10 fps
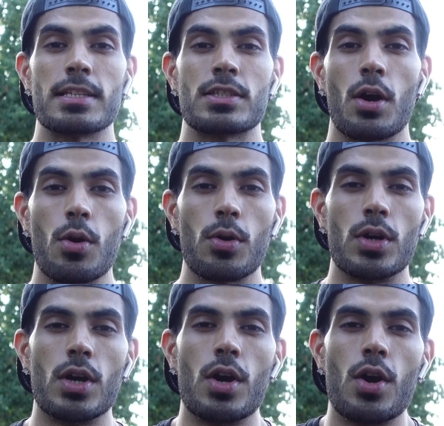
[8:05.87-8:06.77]
So
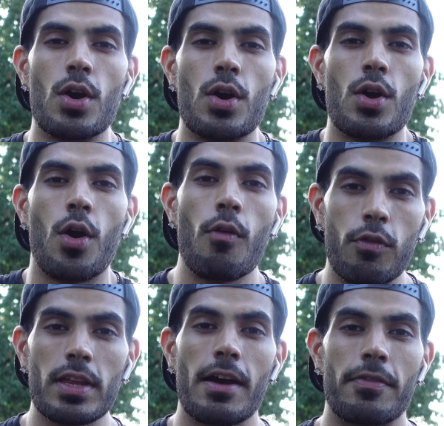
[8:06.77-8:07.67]

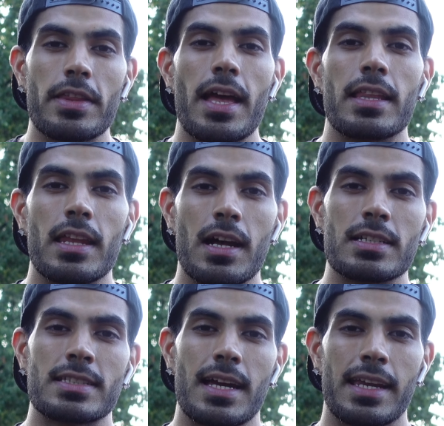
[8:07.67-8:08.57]
hopefully after that, then
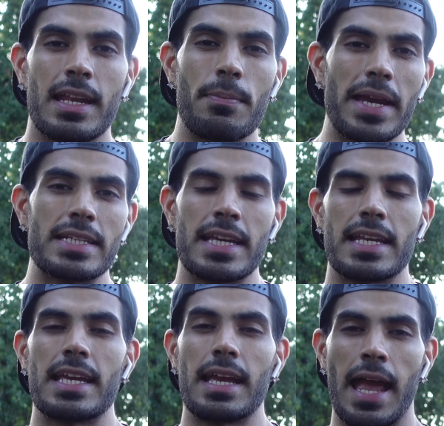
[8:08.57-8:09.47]
I'll start can
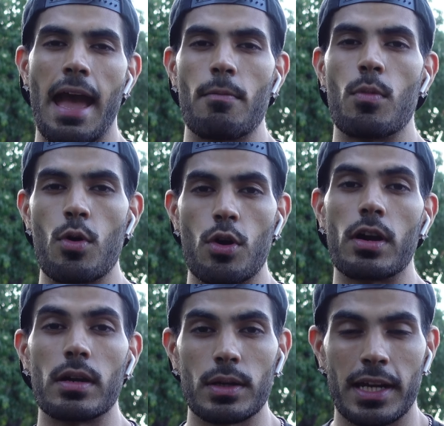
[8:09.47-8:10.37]
maintain it, have
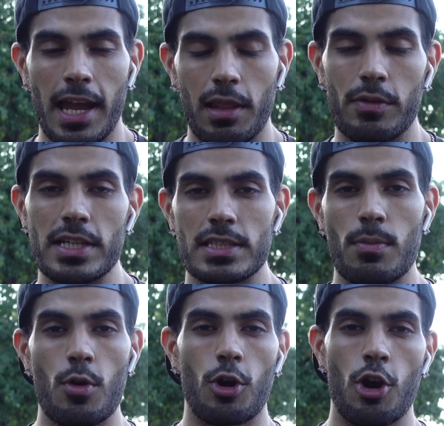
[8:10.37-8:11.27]
more calories,
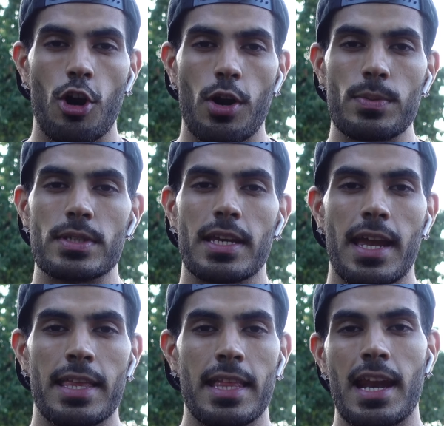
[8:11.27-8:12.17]
more carbs,
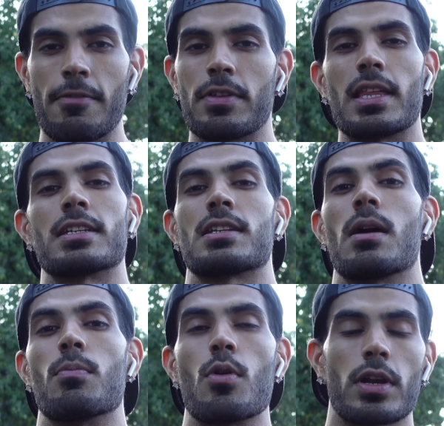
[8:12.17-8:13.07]
and then after that
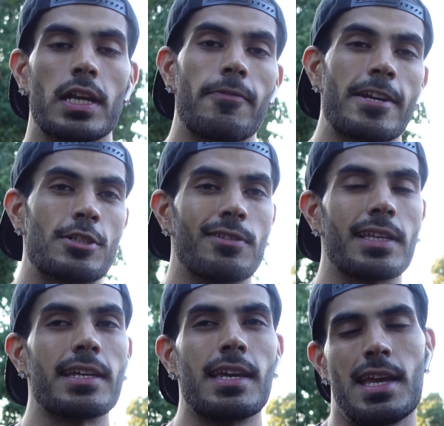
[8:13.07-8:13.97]
start bulking
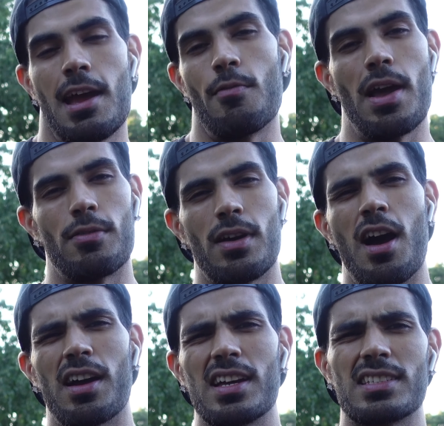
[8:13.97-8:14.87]
eventually around
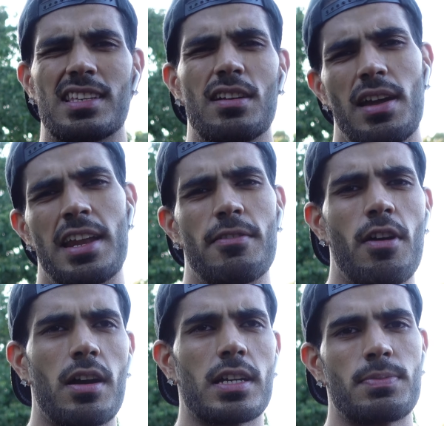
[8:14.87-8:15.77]
August, uh, end of
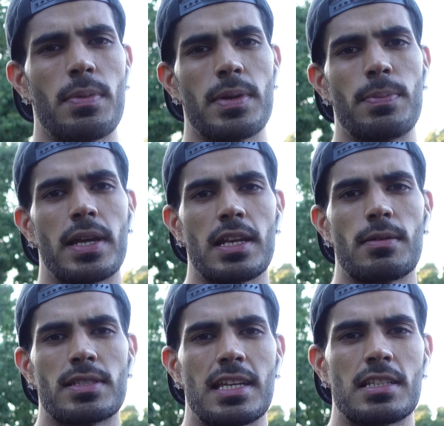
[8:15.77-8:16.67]
August, maybe
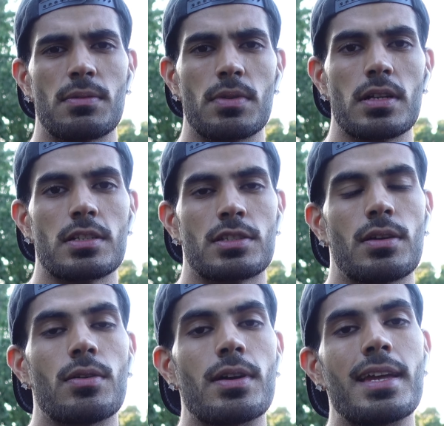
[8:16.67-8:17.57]
beginning of September.
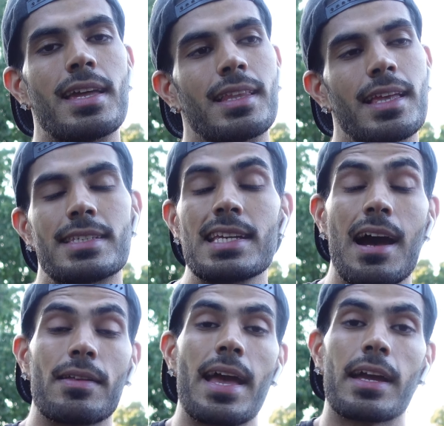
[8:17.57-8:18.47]
So let's see
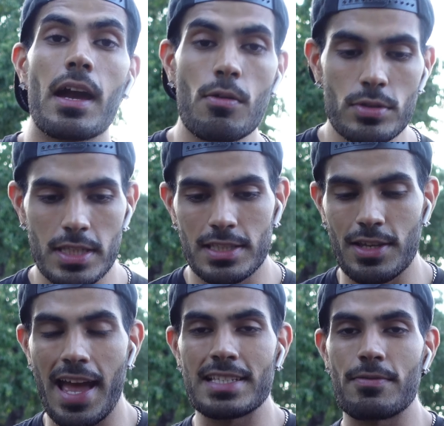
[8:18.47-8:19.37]
how that goes.
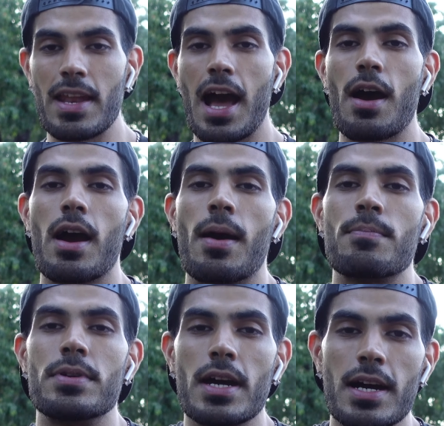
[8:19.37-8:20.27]
So as of now,
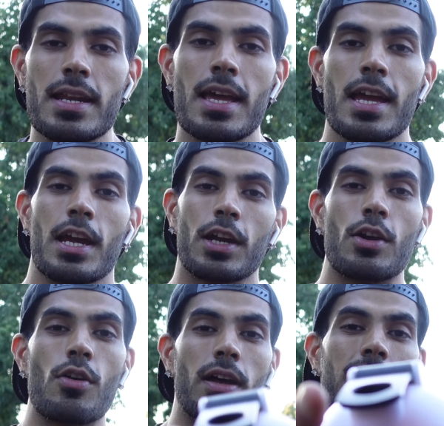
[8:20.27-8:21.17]
I'm done.
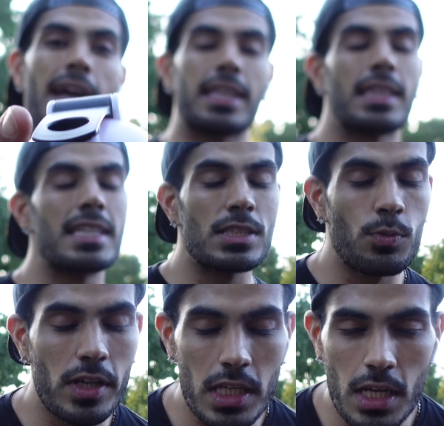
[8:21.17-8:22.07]
Go and like this
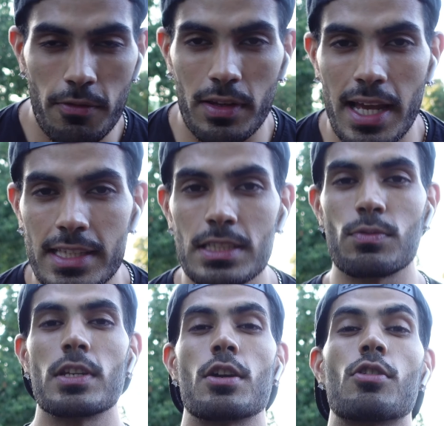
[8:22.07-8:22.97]
video. If you like this
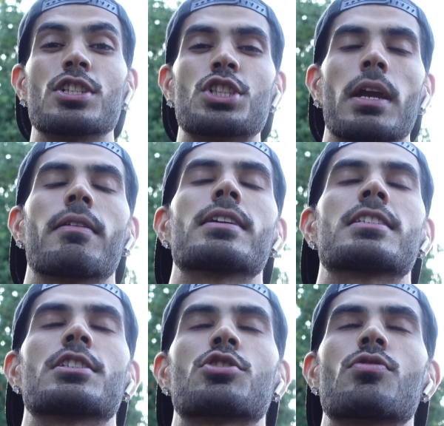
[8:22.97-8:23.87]
video, go and share it.
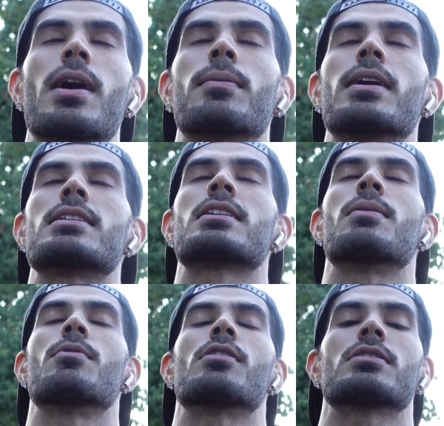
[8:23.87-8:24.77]
Subscribe, guys.
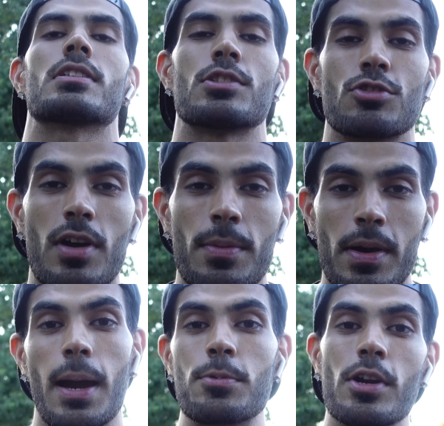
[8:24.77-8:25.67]
Come on,
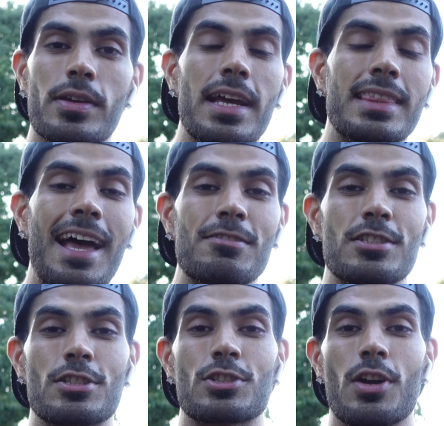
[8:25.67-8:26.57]
subscribe. I'm trying to get a thousand
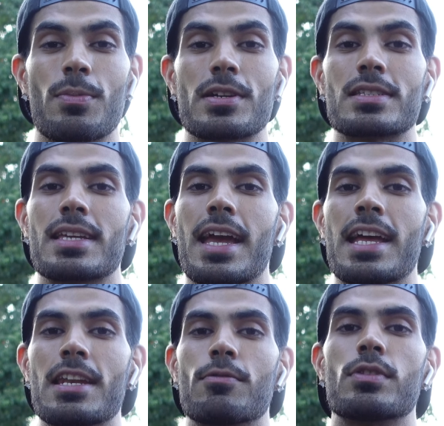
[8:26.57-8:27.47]
subscribers
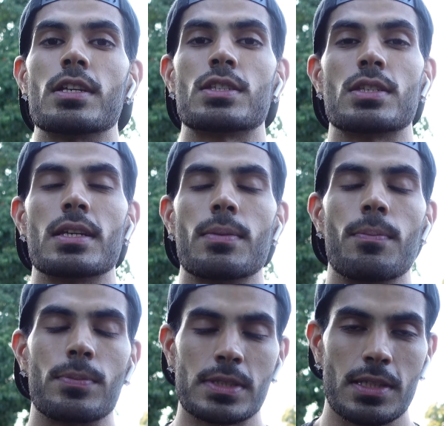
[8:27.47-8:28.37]
end of this
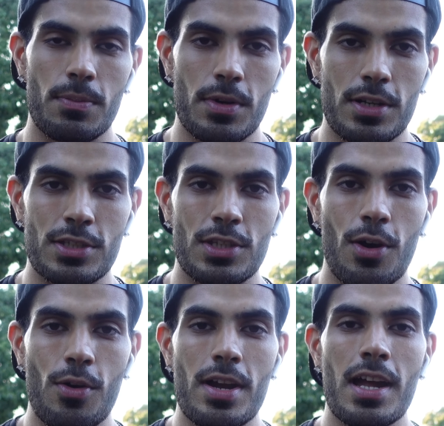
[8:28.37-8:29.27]
summer.
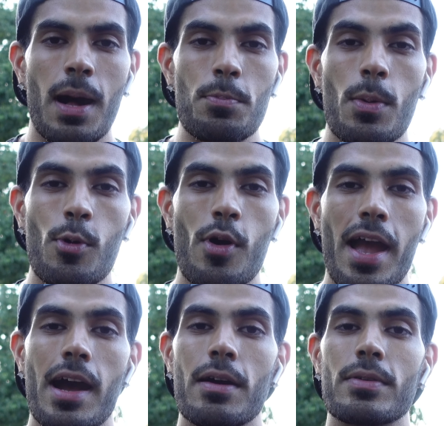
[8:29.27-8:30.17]
So help your boy
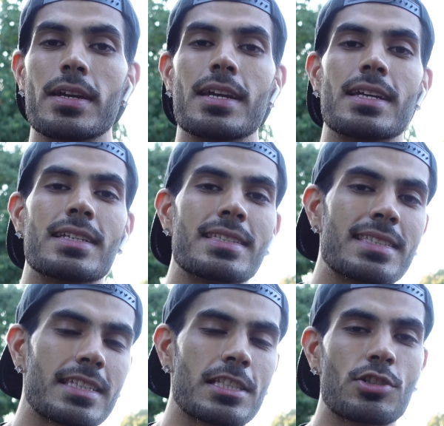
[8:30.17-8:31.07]
out.
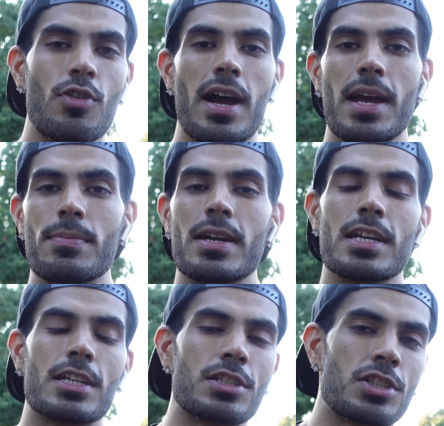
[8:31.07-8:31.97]
Subscribe,
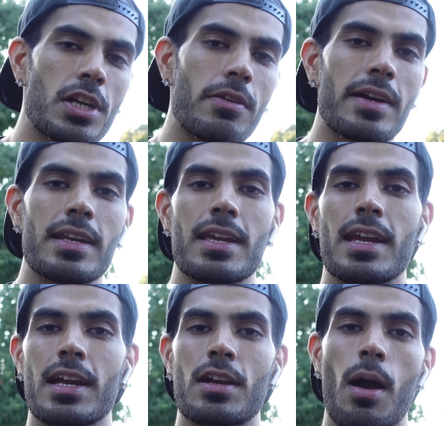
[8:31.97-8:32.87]
share it,
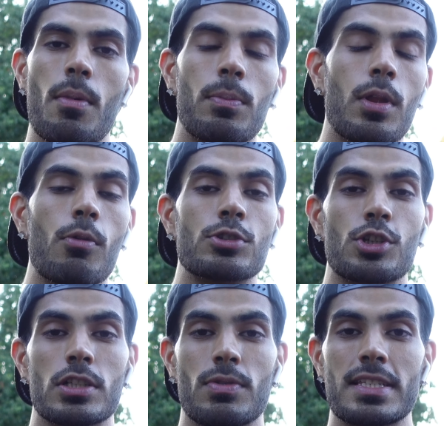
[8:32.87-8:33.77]
comment below what
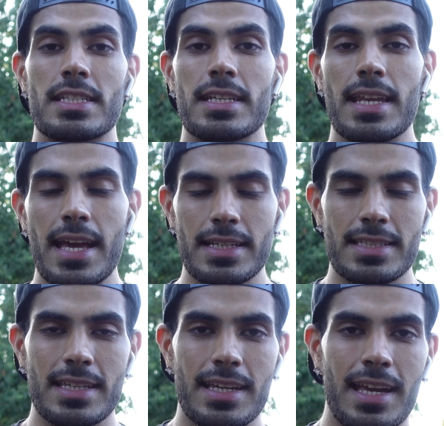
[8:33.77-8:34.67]
you guys want to see
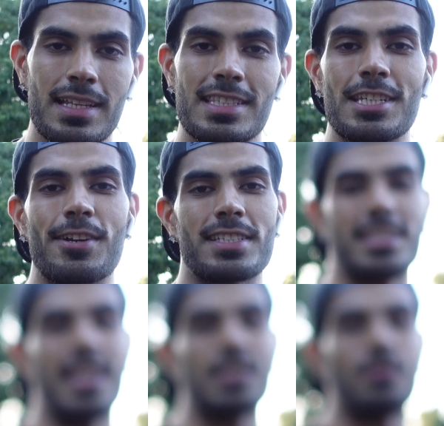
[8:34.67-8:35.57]
next, and see you guys
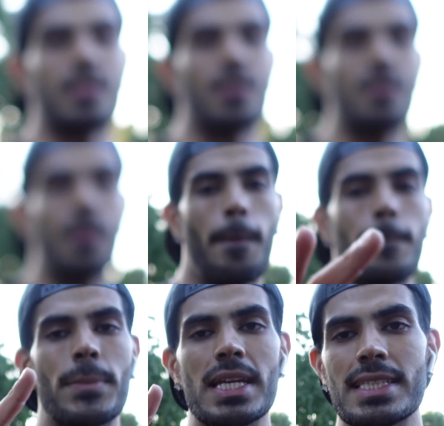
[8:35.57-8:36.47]
in the next video.
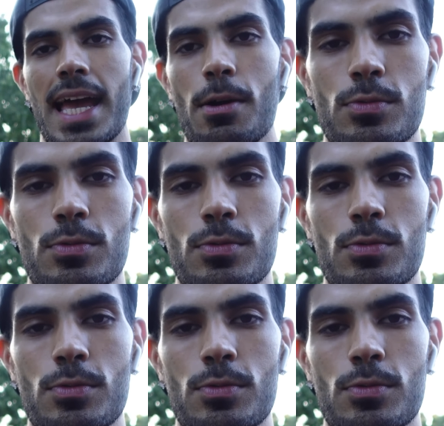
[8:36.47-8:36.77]
Peace out.